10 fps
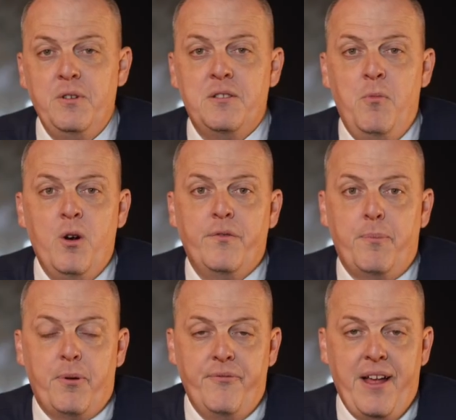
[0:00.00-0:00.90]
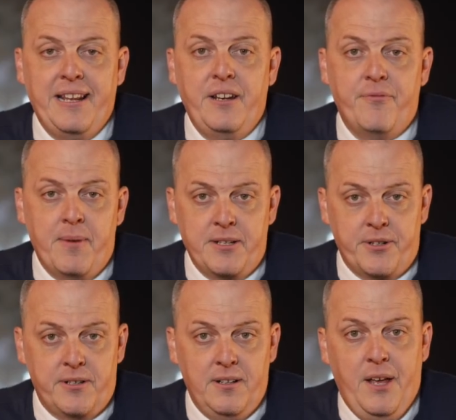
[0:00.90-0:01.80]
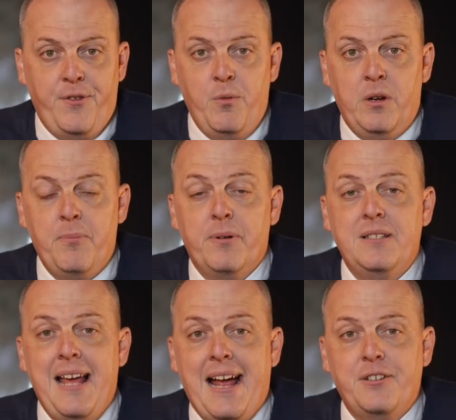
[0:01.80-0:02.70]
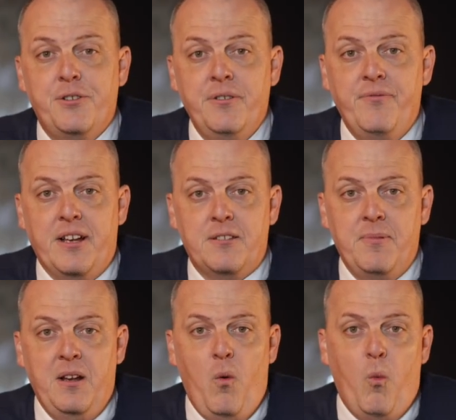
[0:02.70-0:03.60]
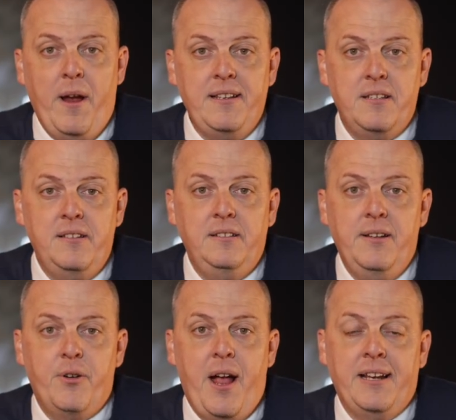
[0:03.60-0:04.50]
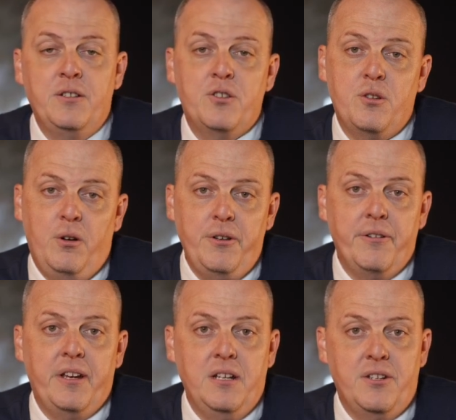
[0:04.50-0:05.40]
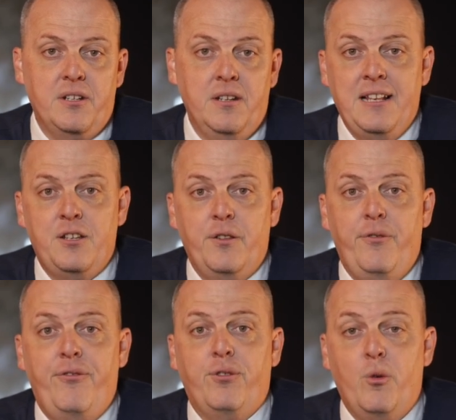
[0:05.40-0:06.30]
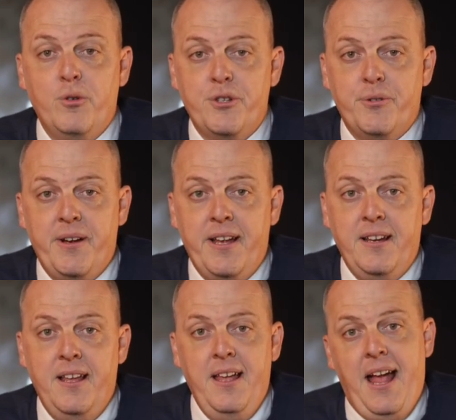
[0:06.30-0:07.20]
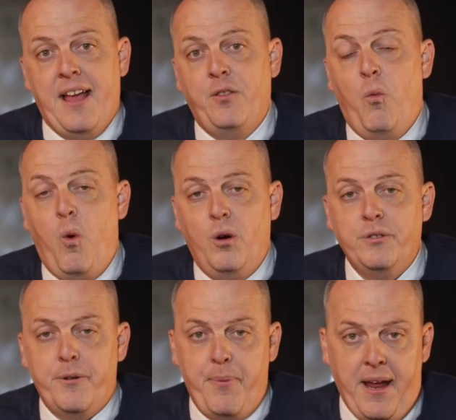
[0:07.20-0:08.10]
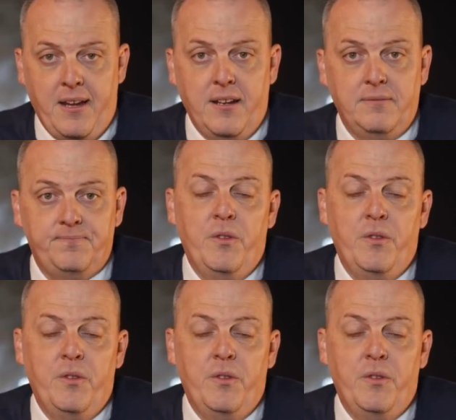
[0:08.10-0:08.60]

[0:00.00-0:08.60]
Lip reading: one's more of a preventative measure. If you want to protect your investment, wait to deliver and install your kitchen until the floors are in and the walls are painted.